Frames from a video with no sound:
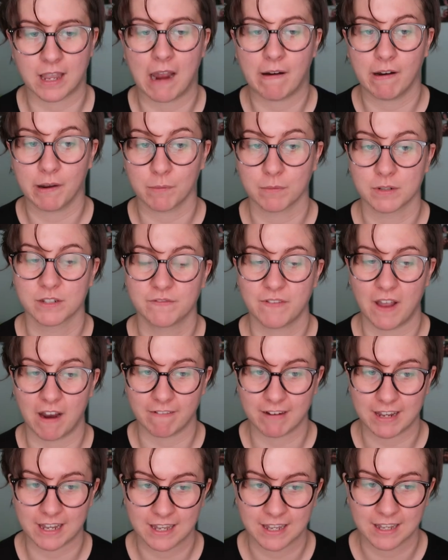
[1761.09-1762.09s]
Carry On was
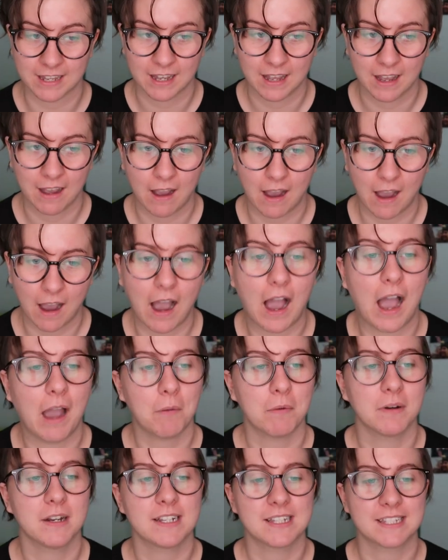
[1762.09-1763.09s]
very, I
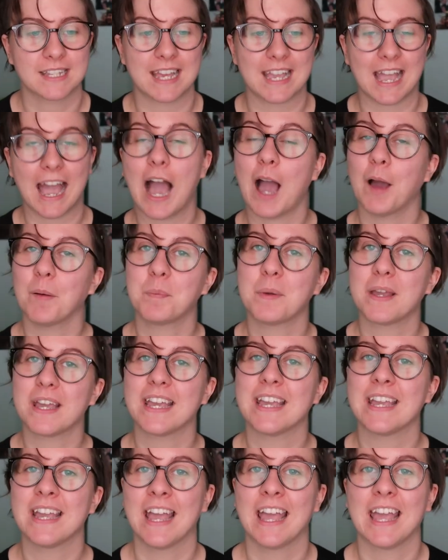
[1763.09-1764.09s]
want to say,
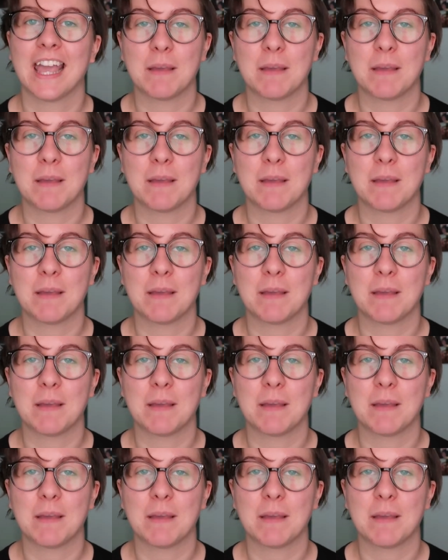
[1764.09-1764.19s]
happy.